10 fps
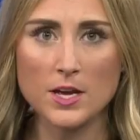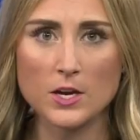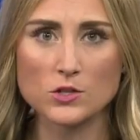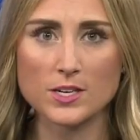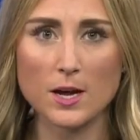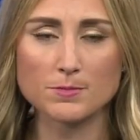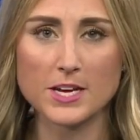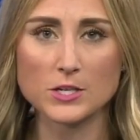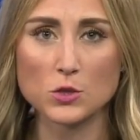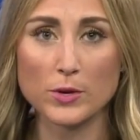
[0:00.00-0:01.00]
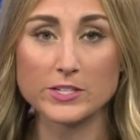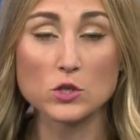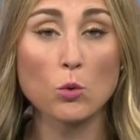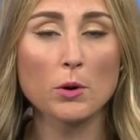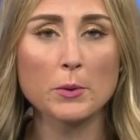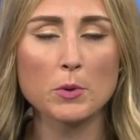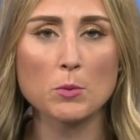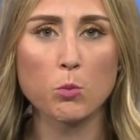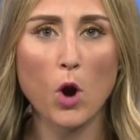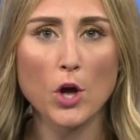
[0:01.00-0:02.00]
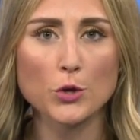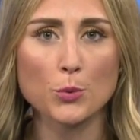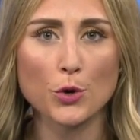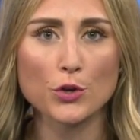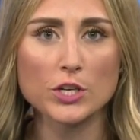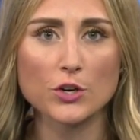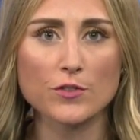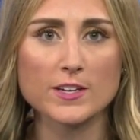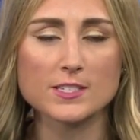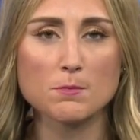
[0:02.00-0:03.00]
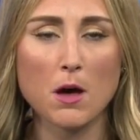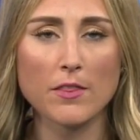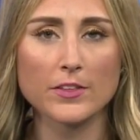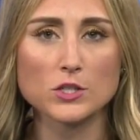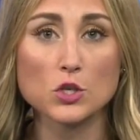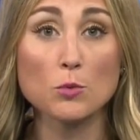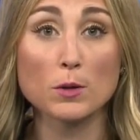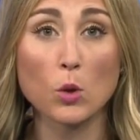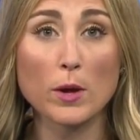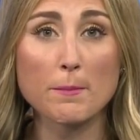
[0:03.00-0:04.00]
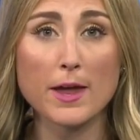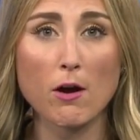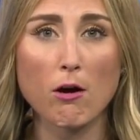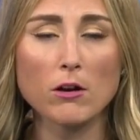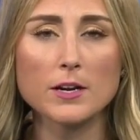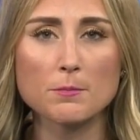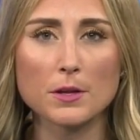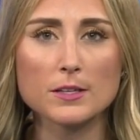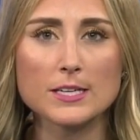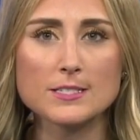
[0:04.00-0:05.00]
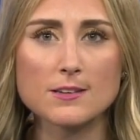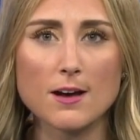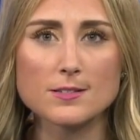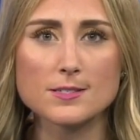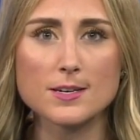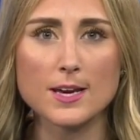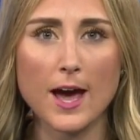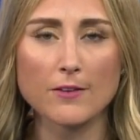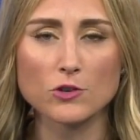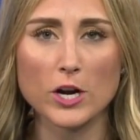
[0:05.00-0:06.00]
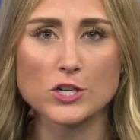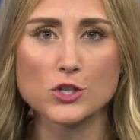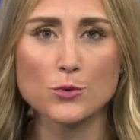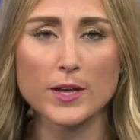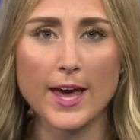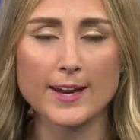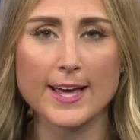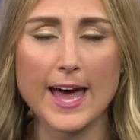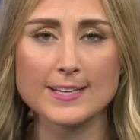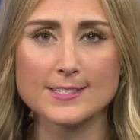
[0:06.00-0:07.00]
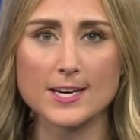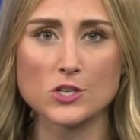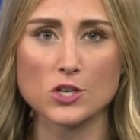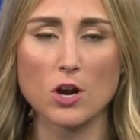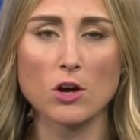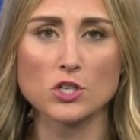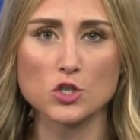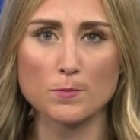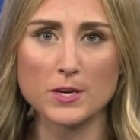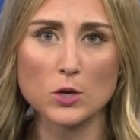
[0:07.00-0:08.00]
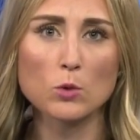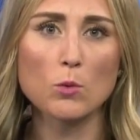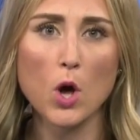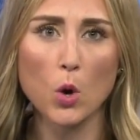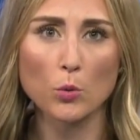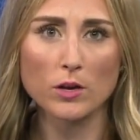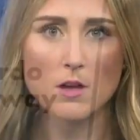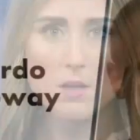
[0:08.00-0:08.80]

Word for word: Here's an update to a story we brought you earlier this month. Two Beloit men are in police custody after a shooting at a gas station on Shopiere Road.